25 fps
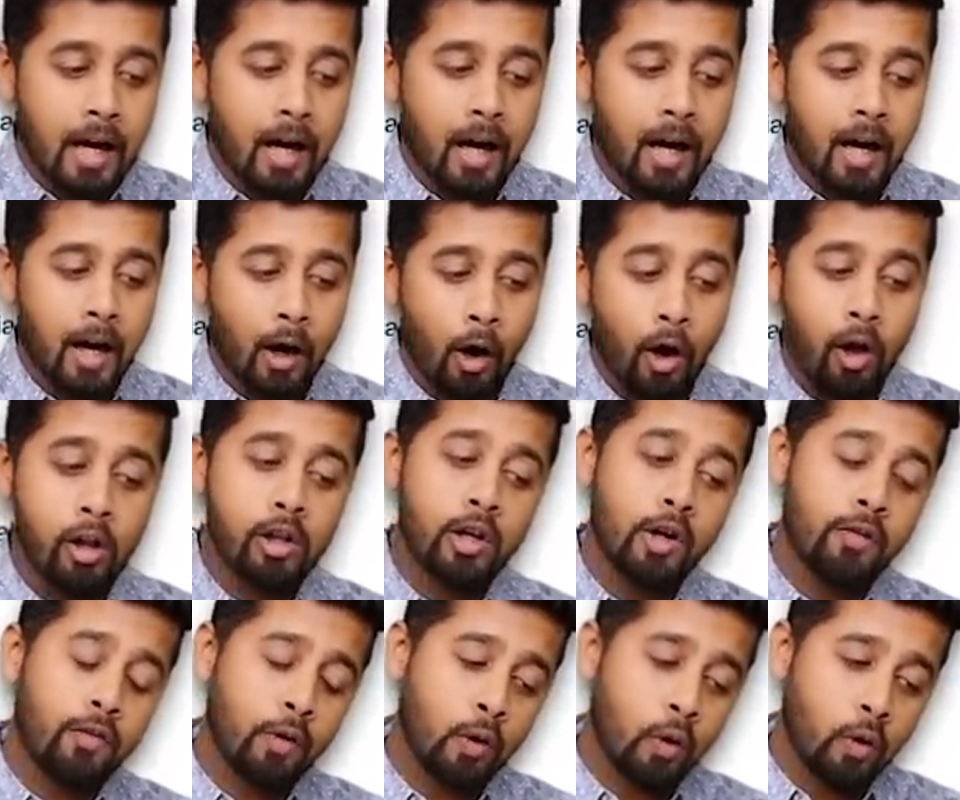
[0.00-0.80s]

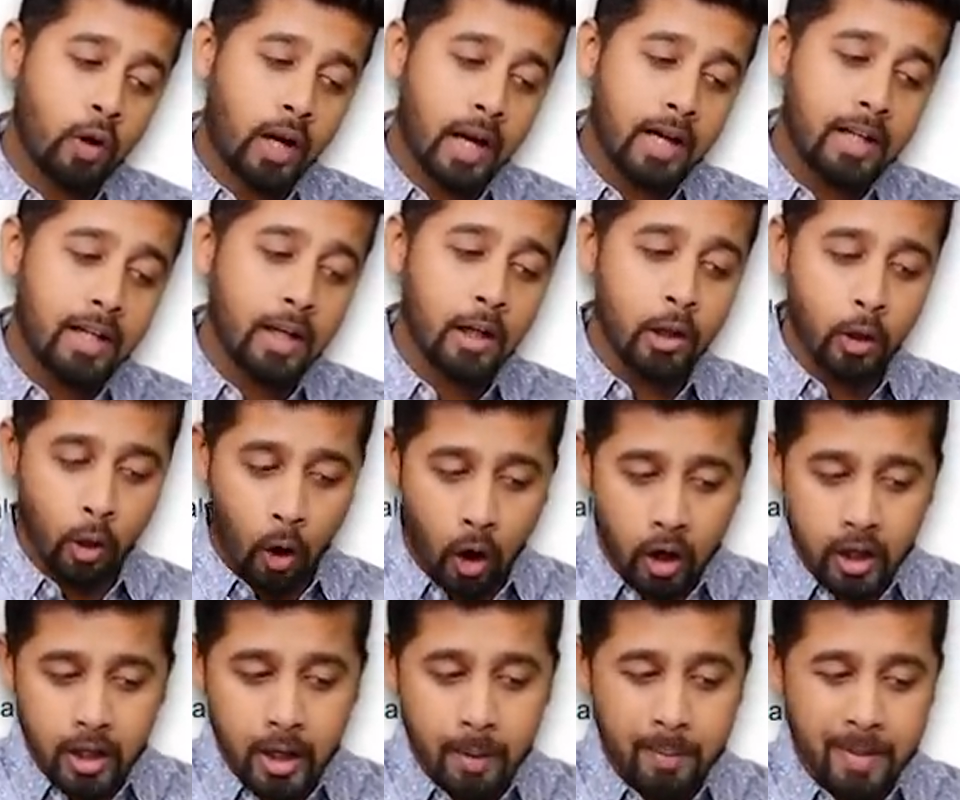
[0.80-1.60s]
Although if you look at the
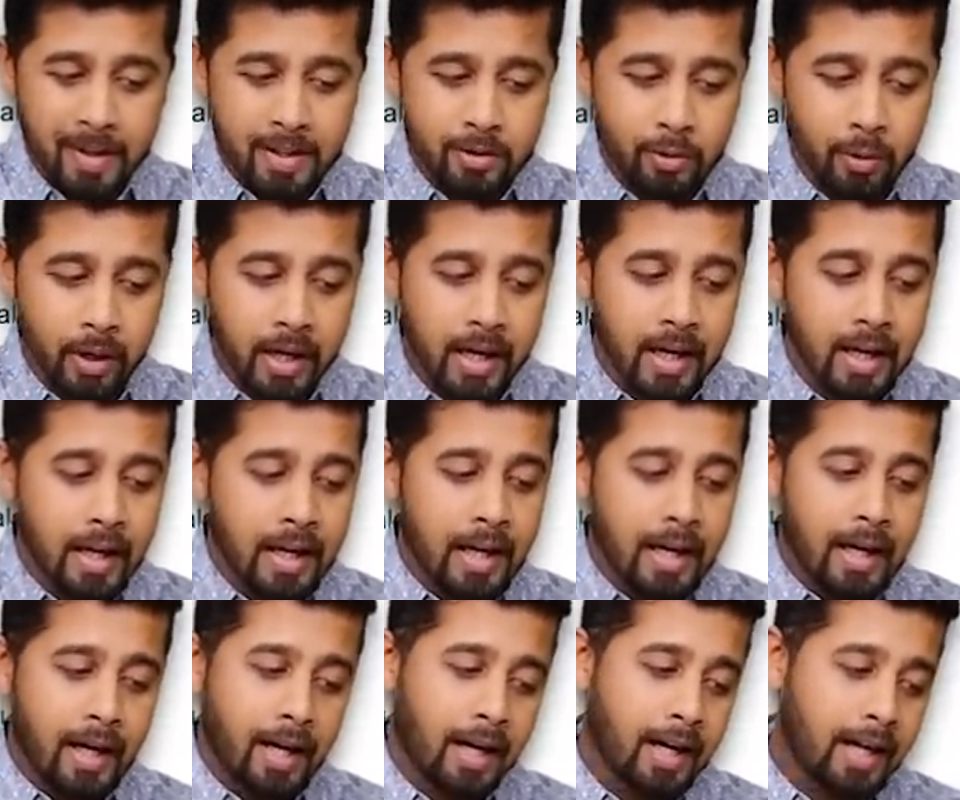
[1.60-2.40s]
long-term history,
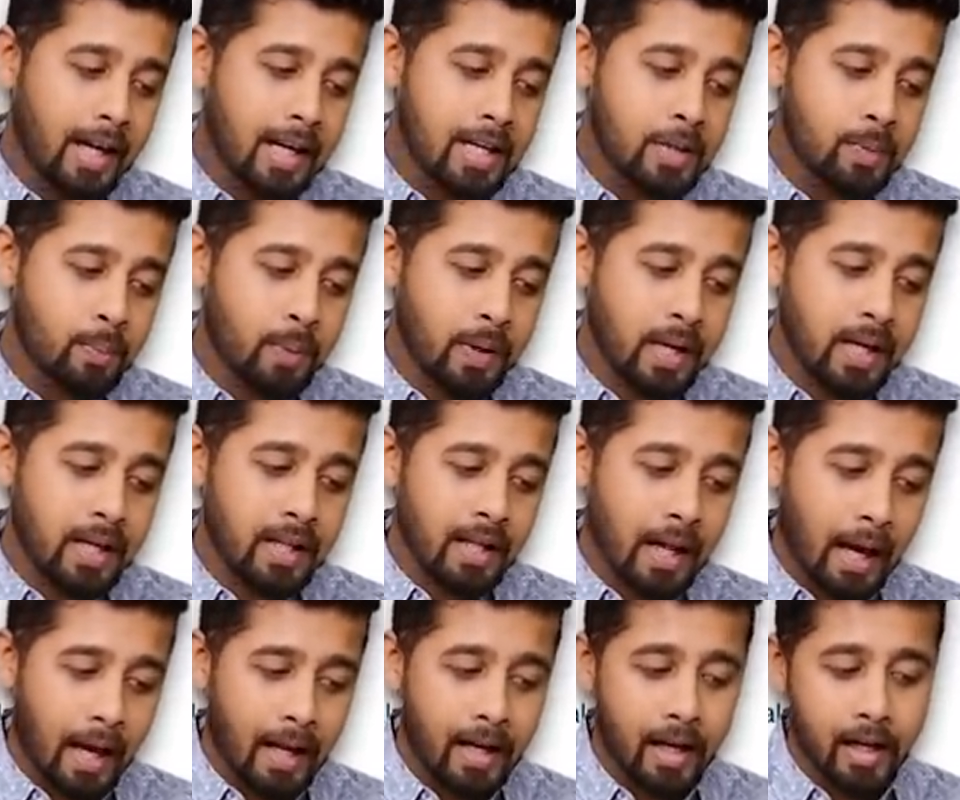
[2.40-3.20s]
it has
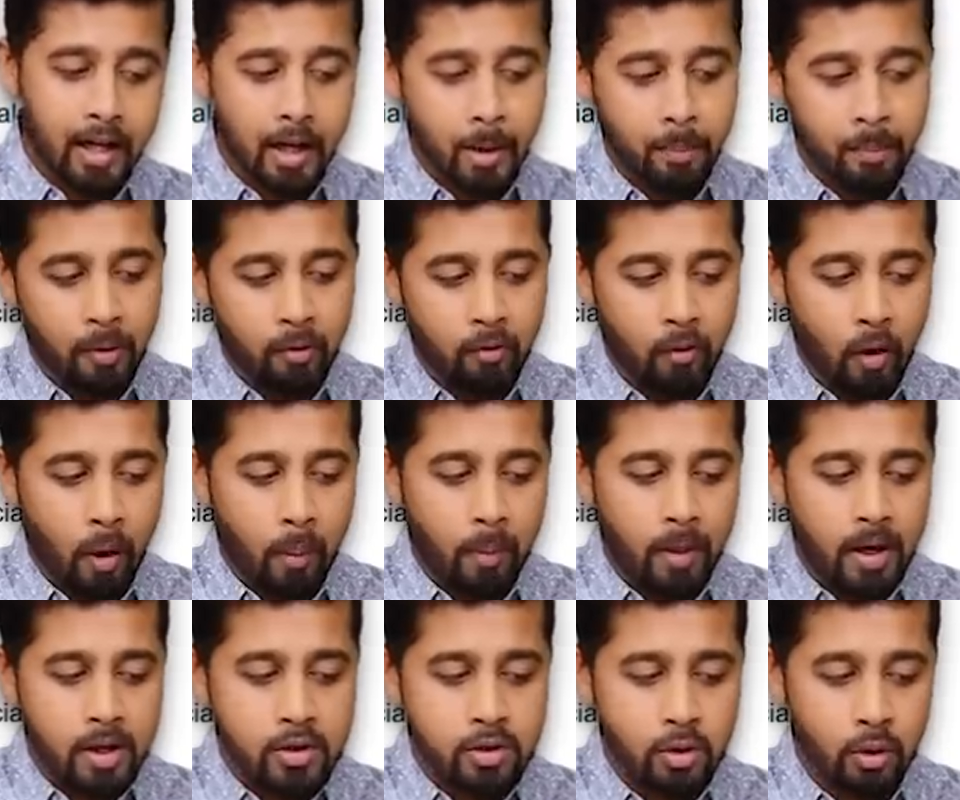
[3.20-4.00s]
been an
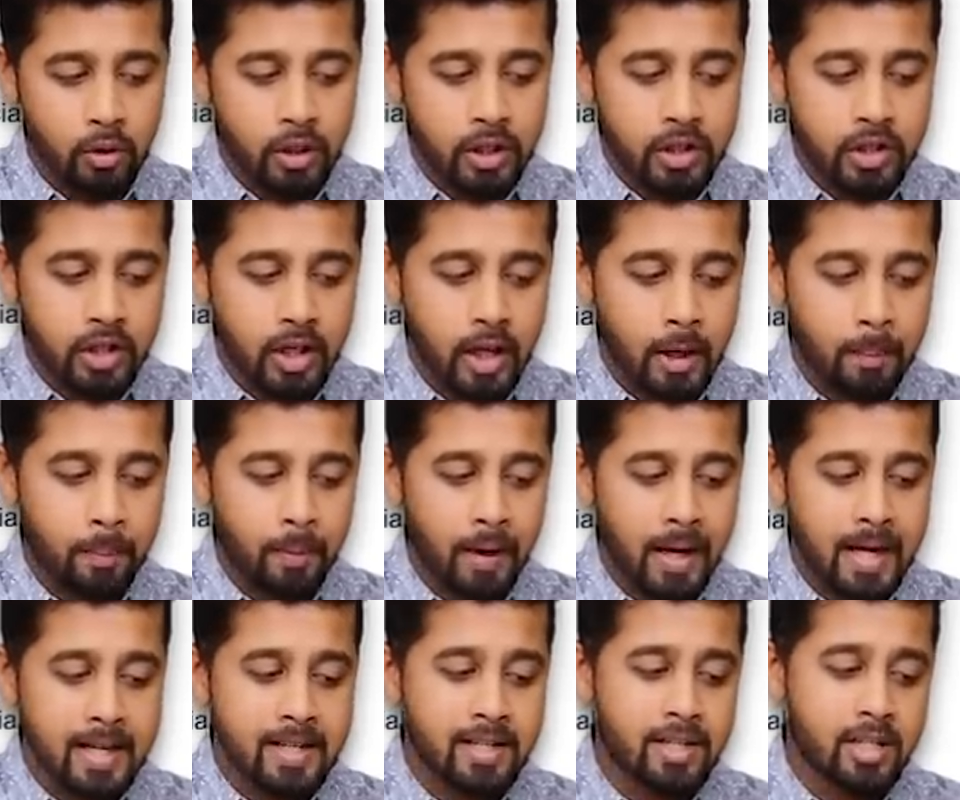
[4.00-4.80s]
underperformer. So the share
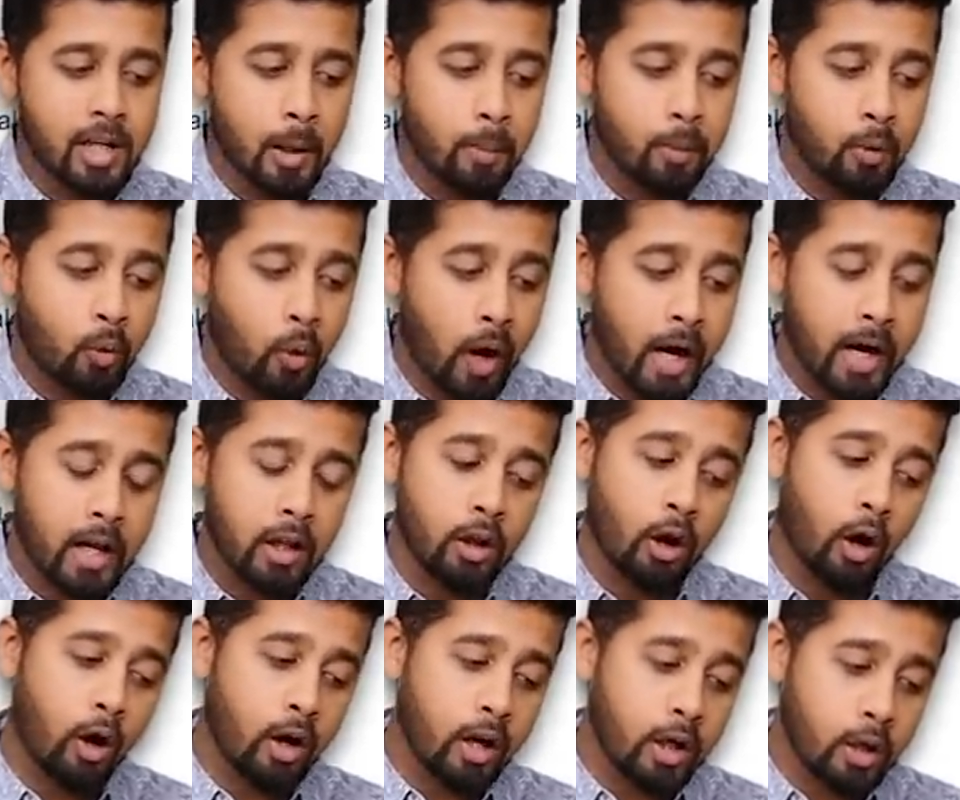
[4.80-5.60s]
price jumped quite a
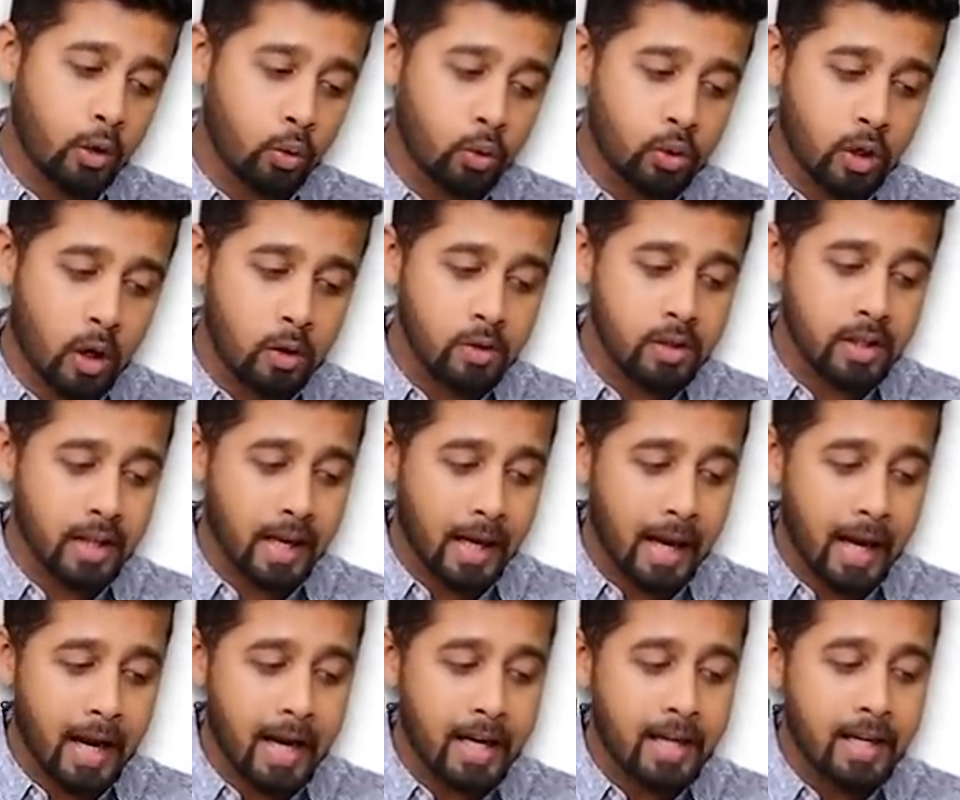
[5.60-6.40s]
lot in
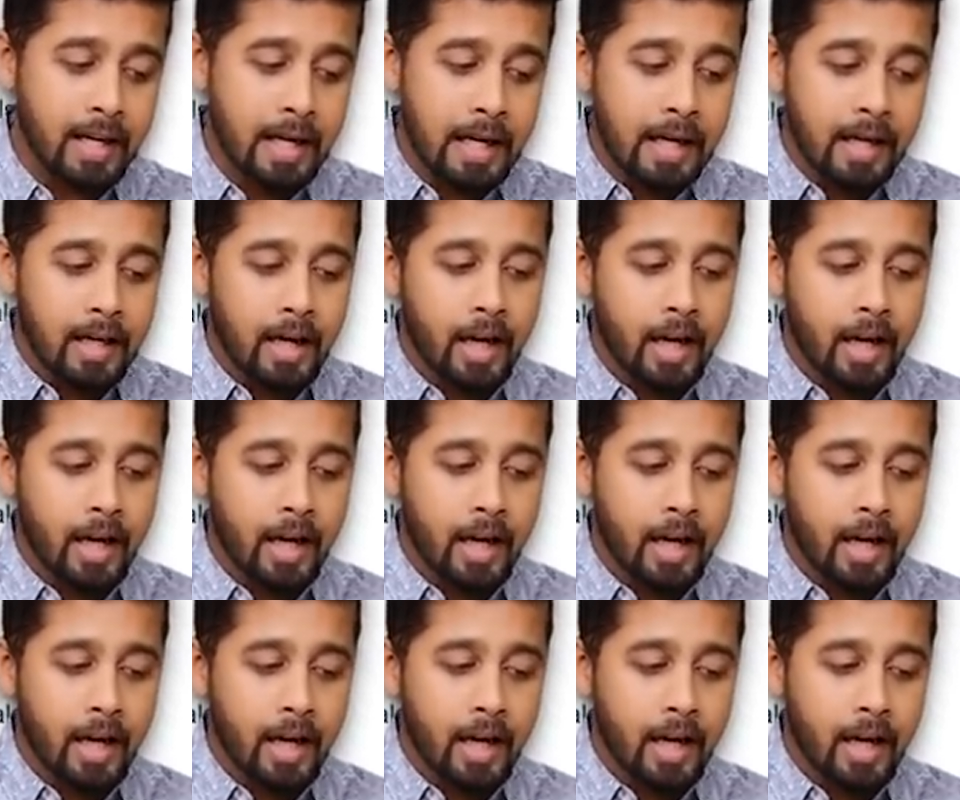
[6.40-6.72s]
2008.